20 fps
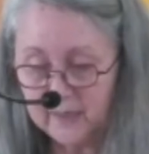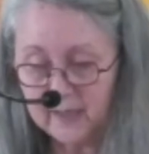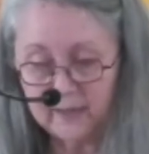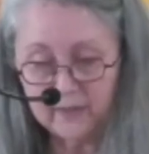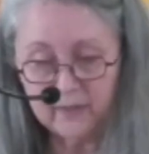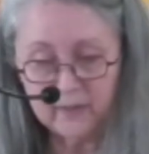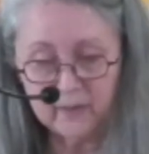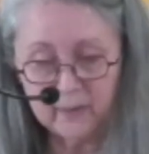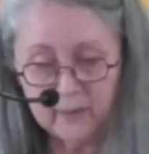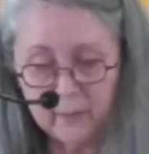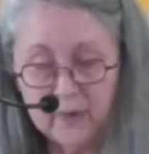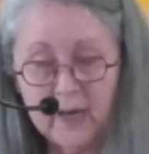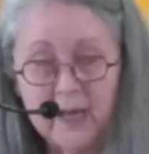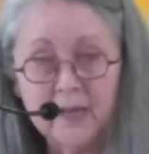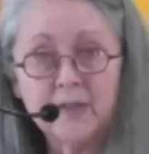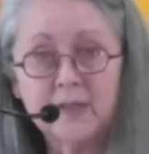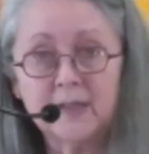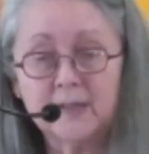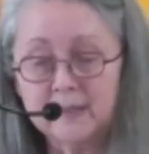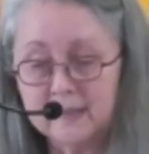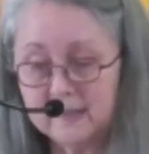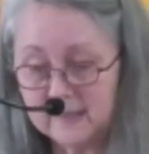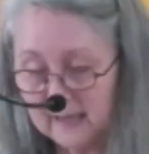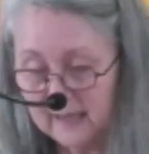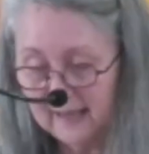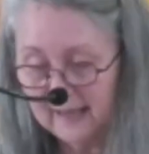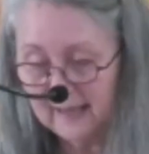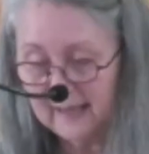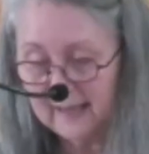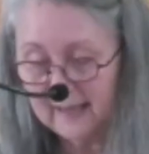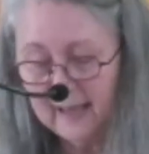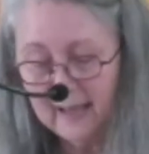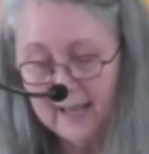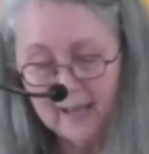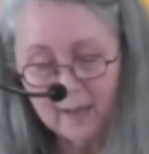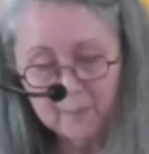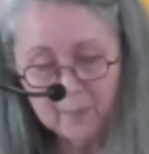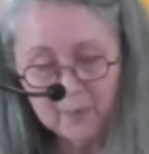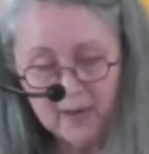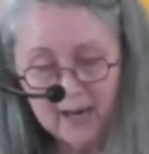and other oppressions.
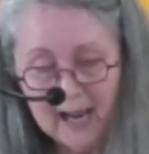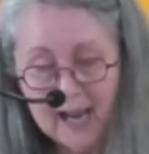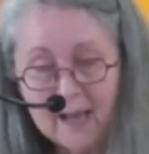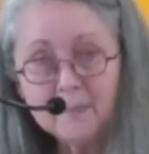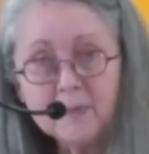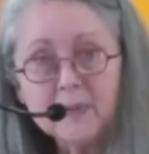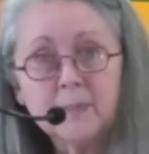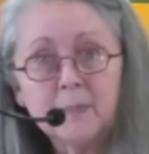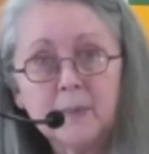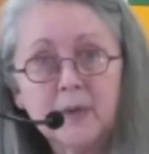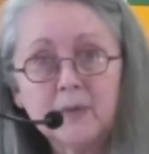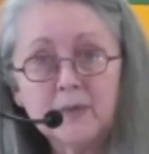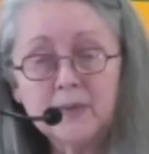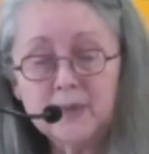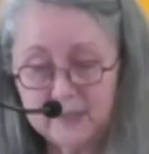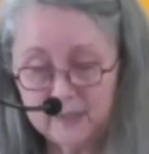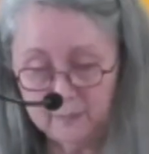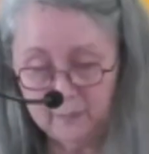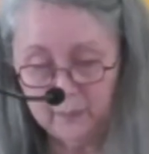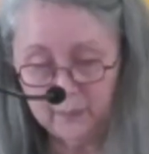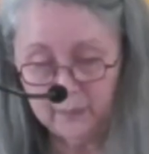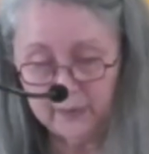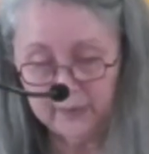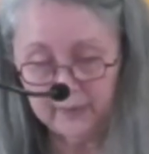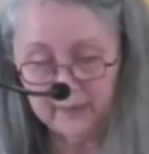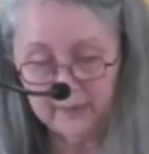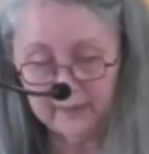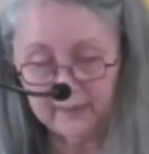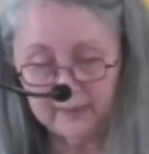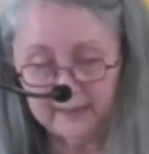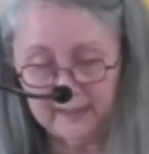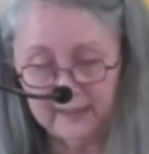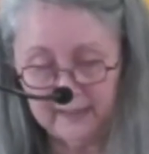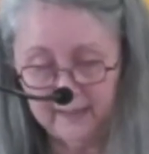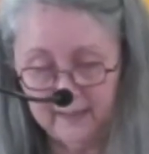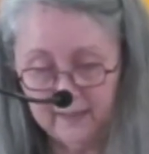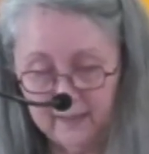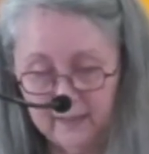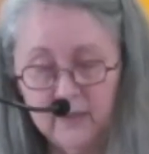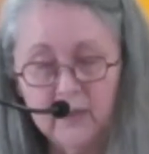And perhaps most
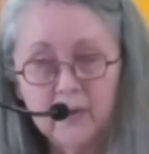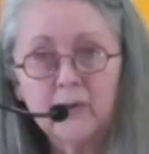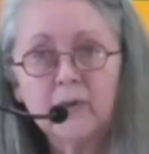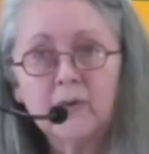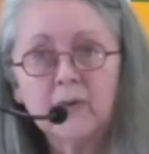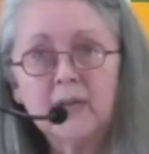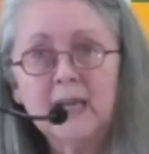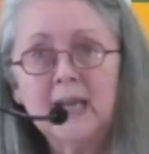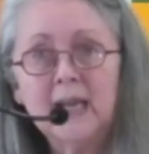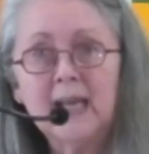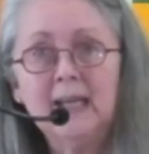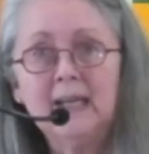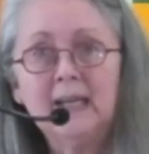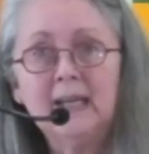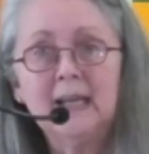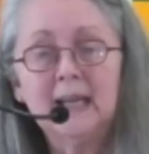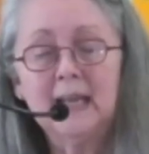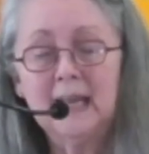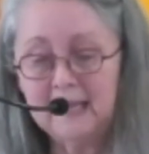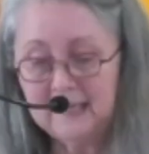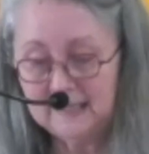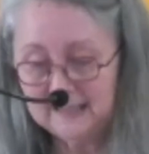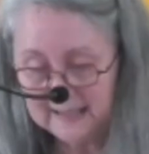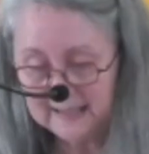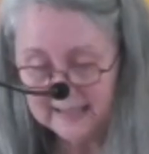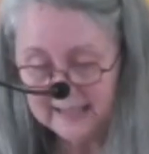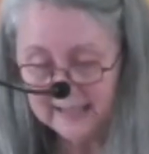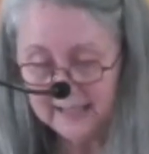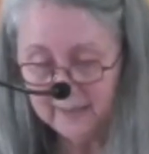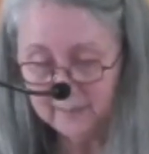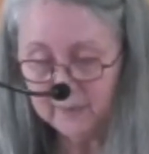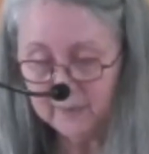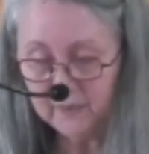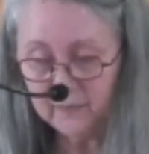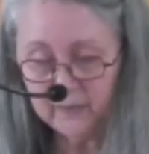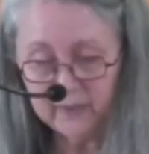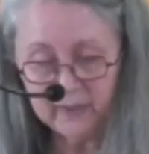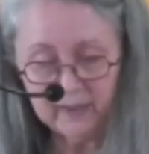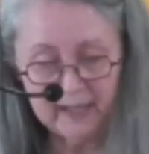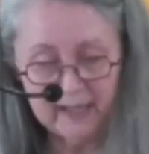importantly, Create and
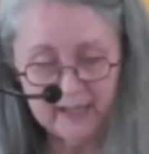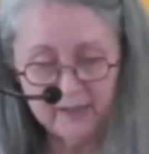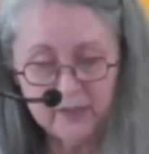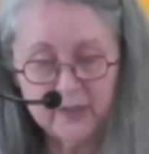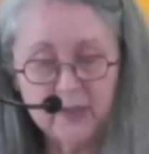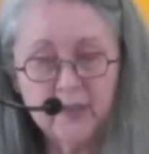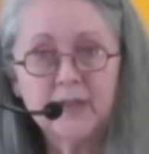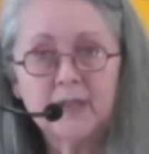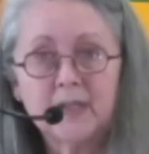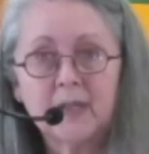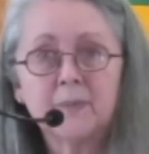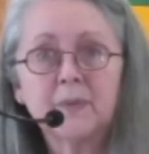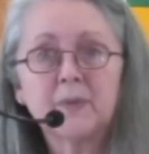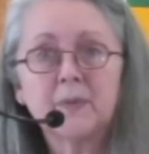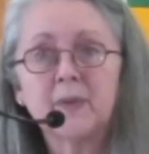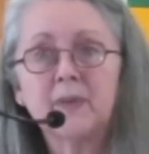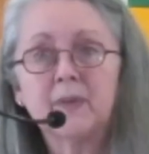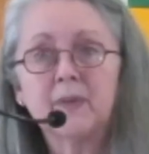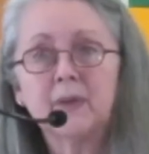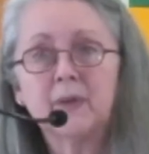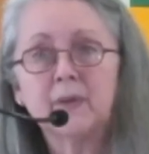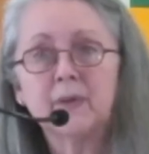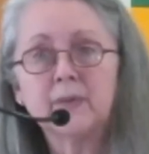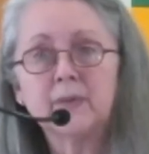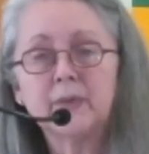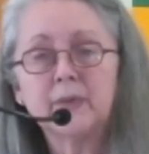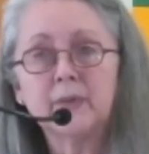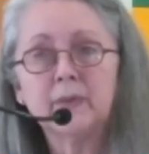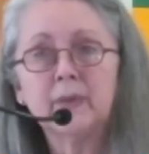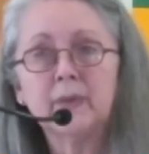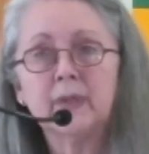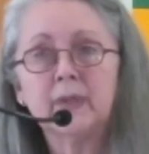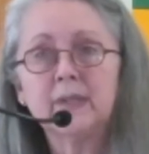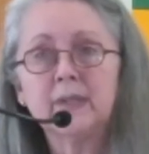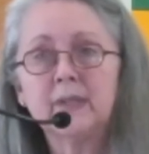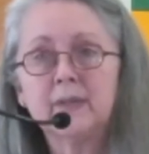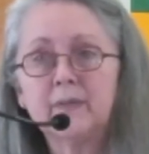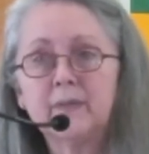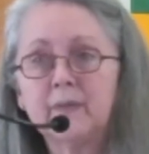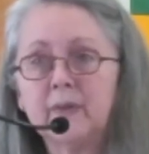deepen relationships with those who
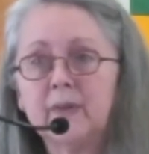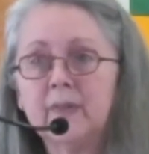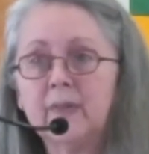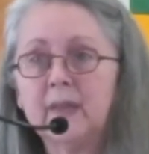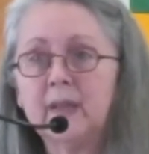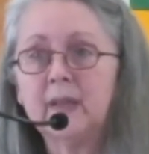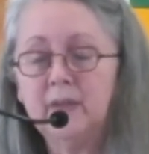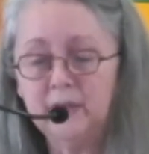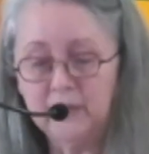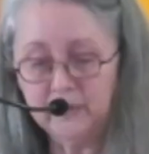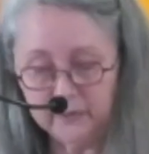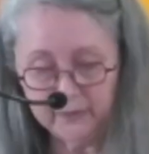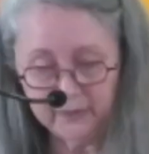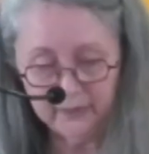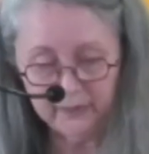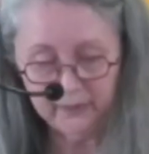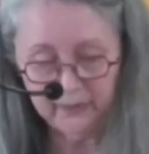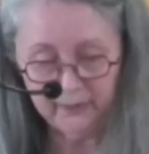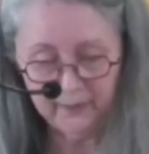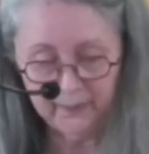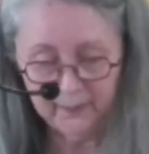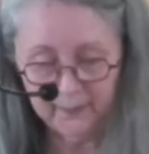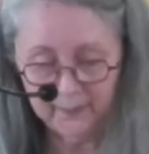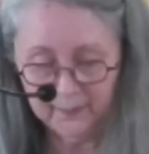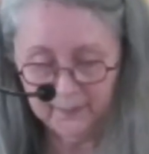look different than you do.